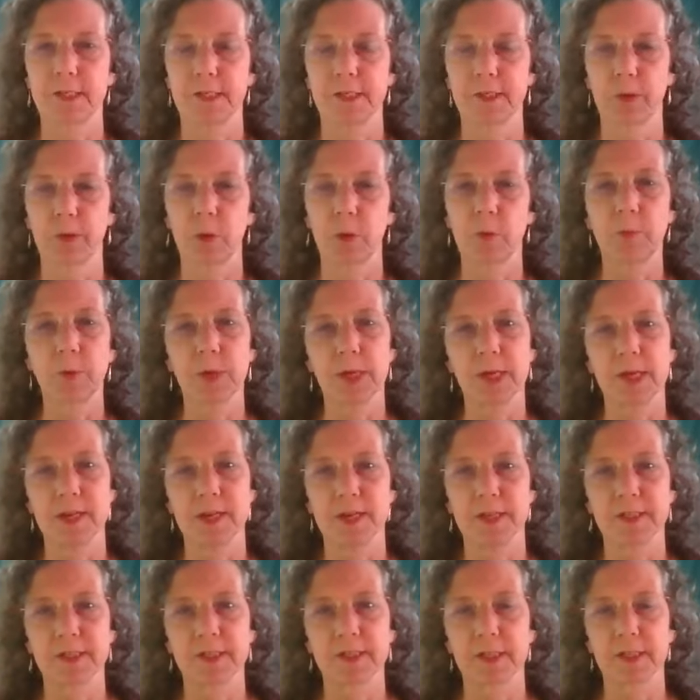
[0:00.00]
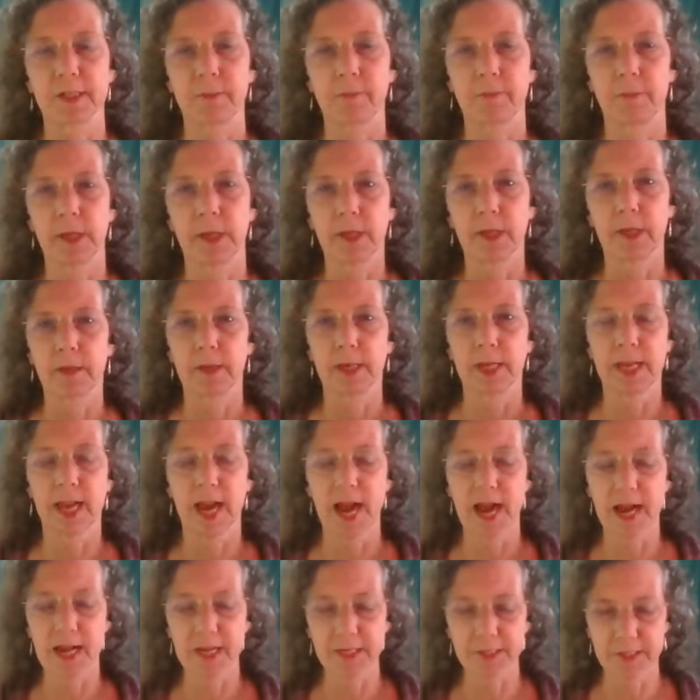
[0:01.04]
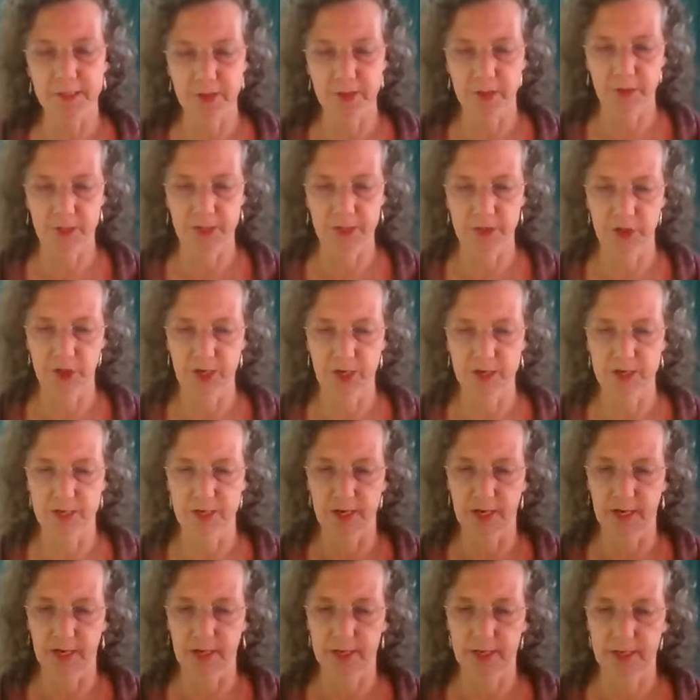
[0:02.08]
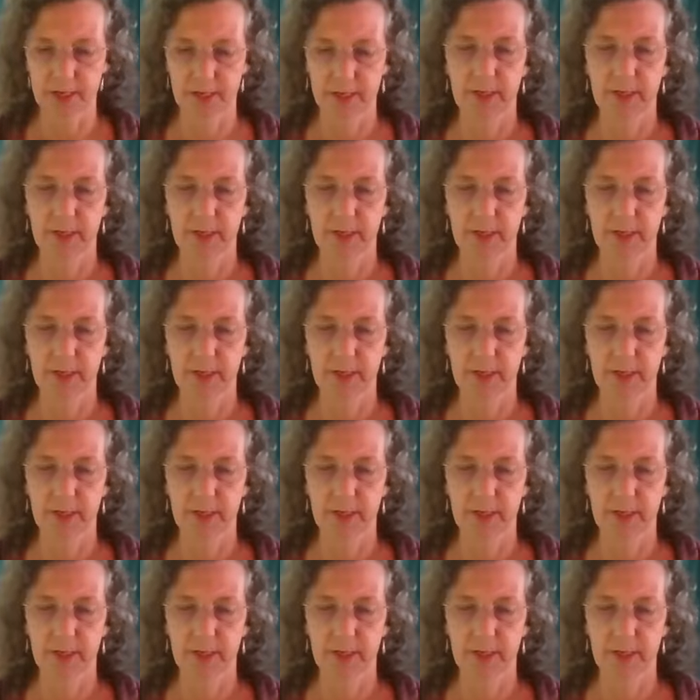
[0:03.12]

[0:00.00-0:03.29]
this openness, it has no agenda,